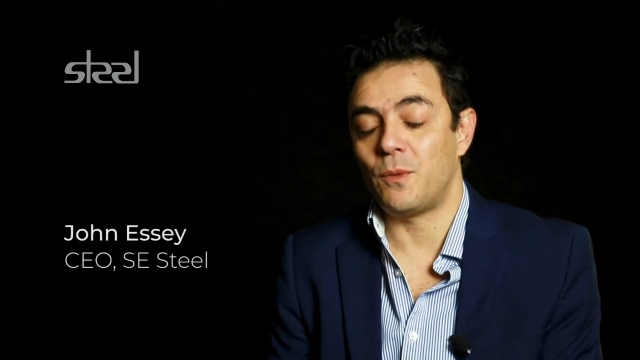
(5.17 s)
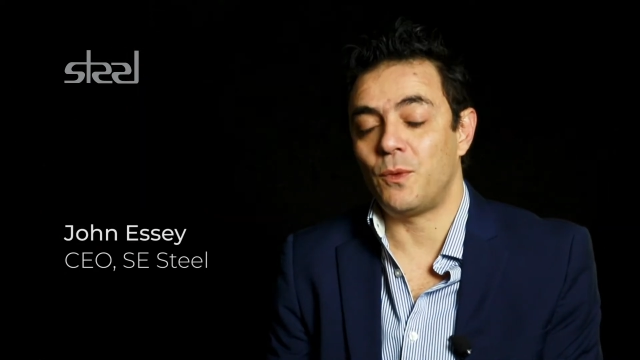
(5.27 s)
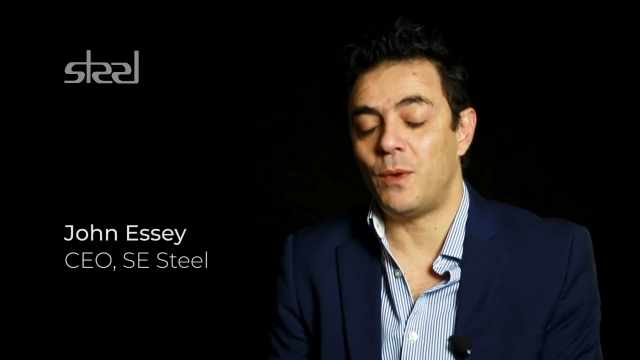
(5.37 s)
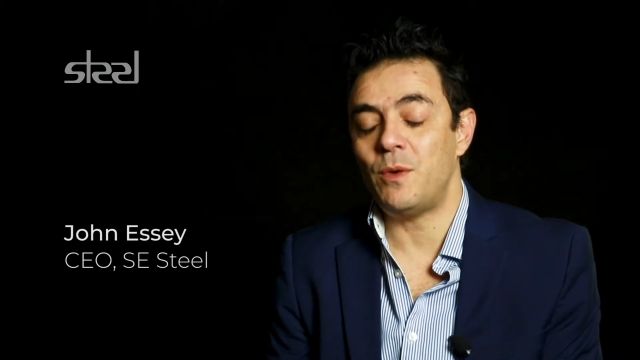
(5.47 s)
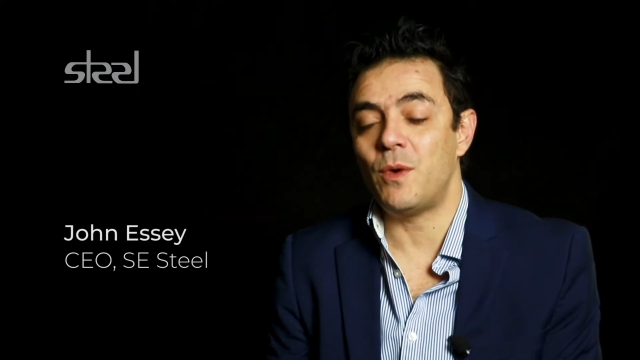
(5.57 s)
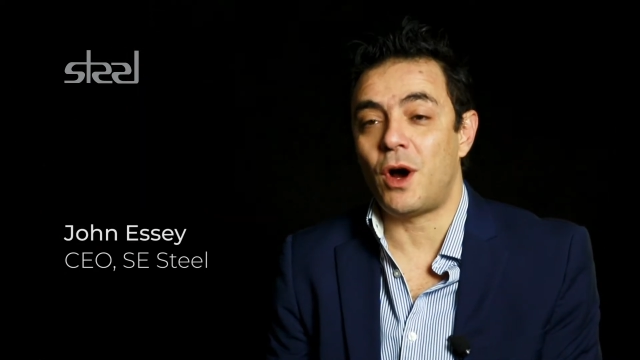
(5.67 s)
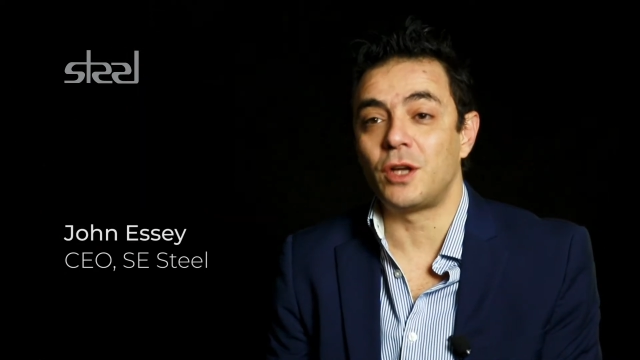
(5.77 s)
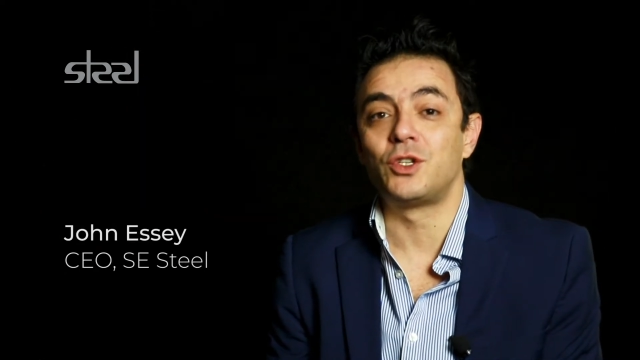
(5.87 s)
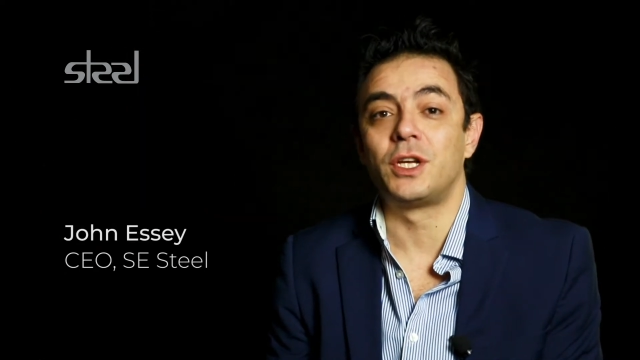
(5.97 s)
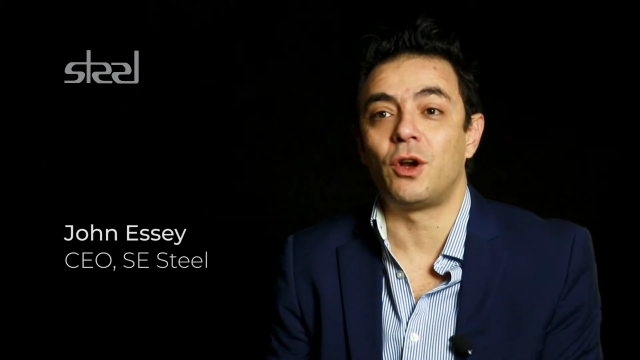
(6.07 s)
When we were
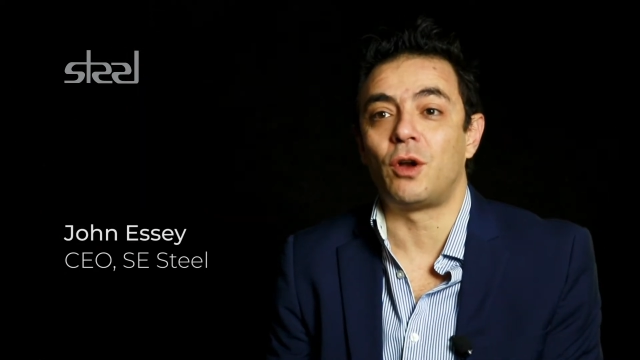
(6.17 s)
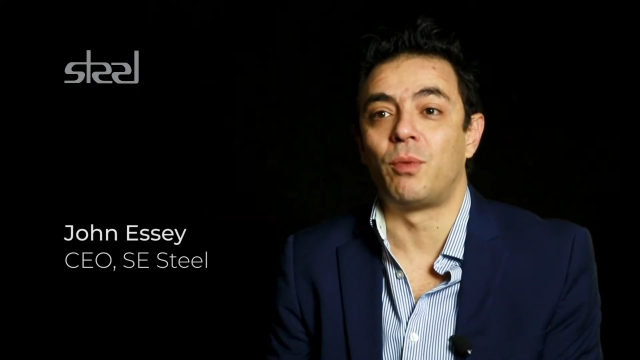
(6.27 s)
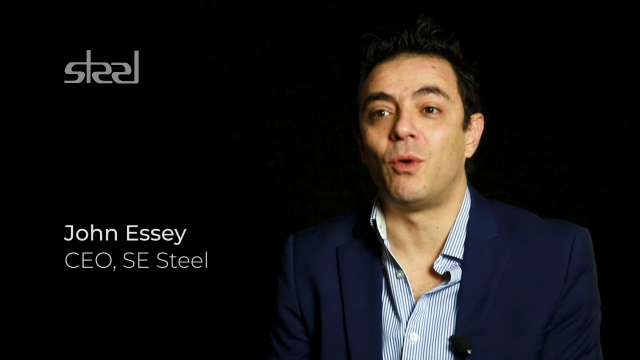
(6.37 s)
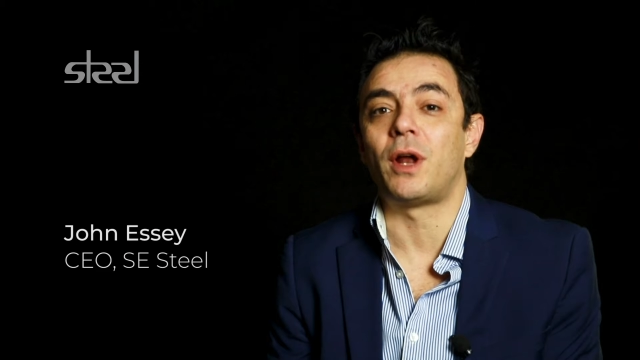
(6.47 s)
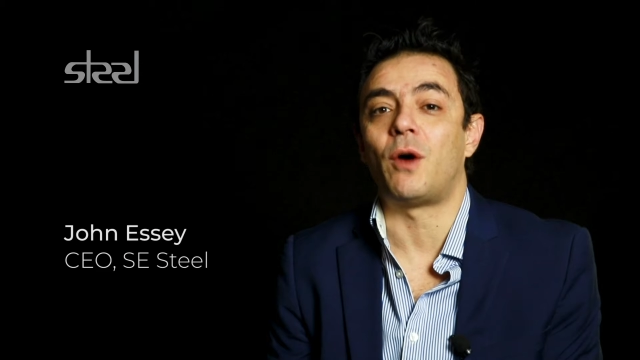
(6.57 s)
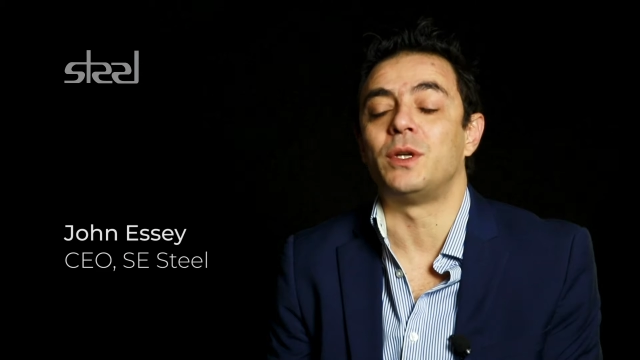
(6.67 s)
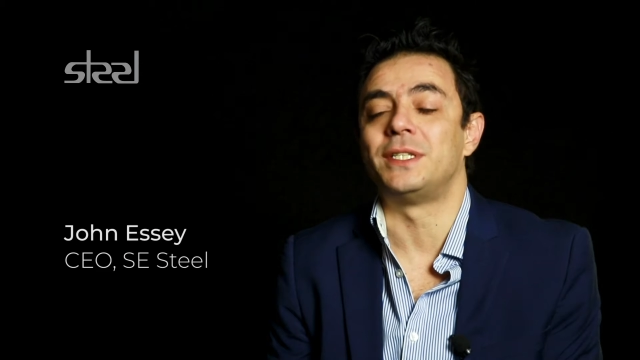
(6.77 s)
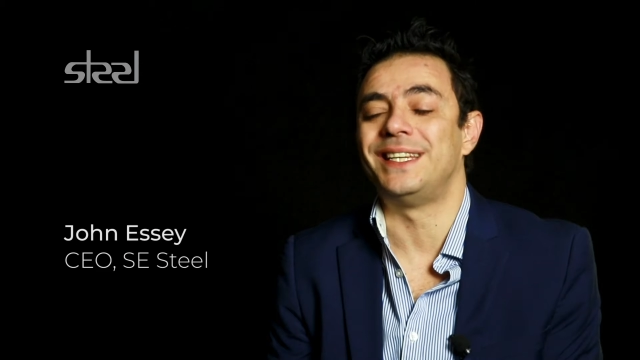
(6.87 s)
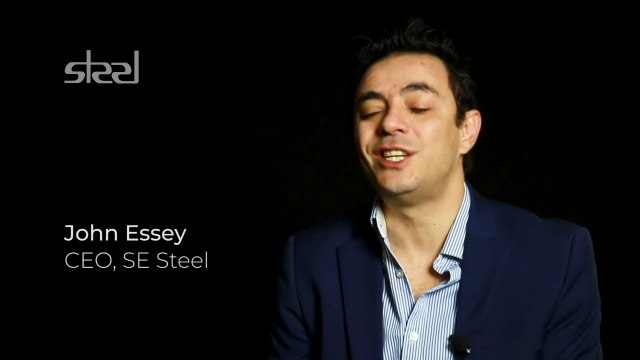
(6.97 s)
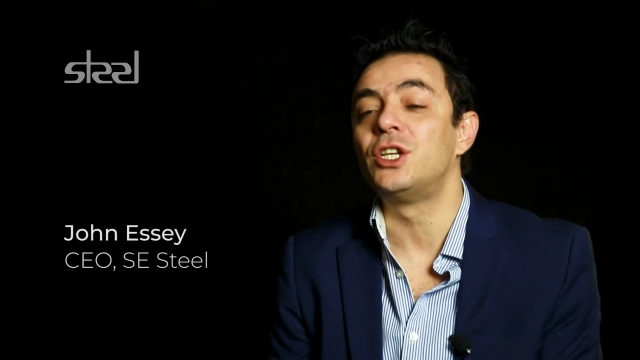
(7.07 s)
asked to get on board, I was
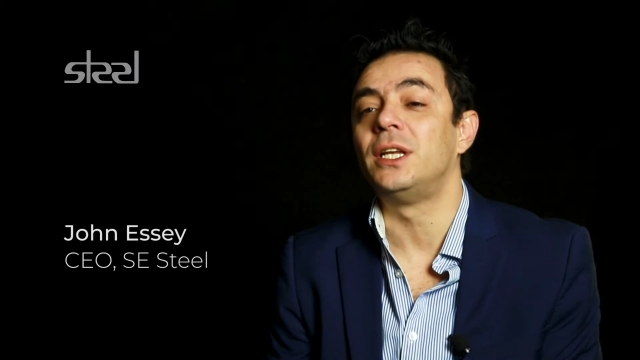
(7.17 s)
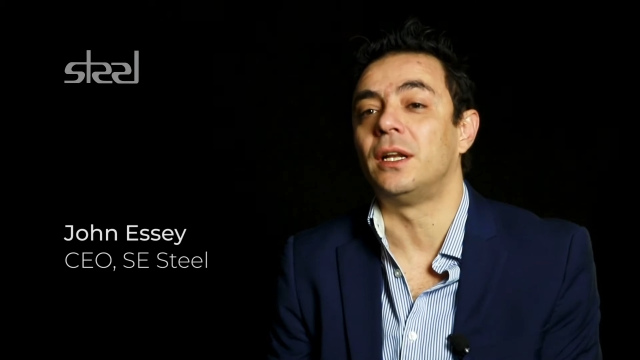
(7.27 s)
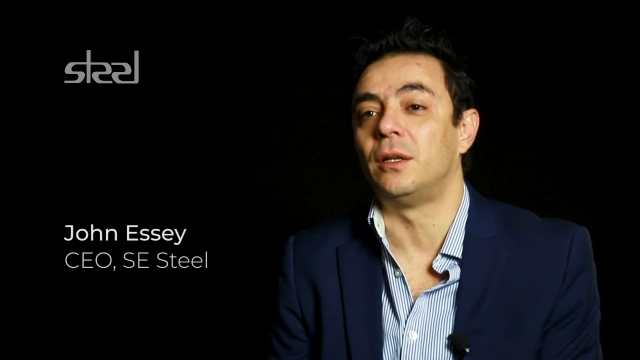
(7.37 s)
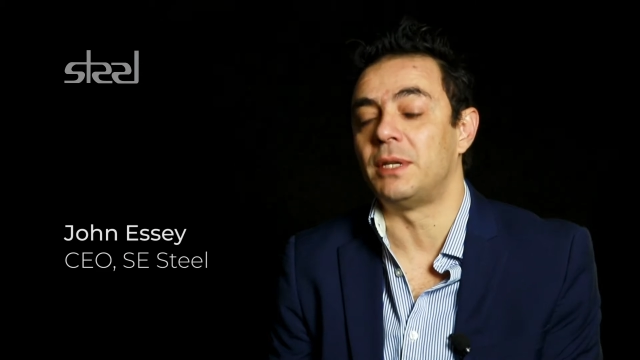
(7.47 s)
initially a little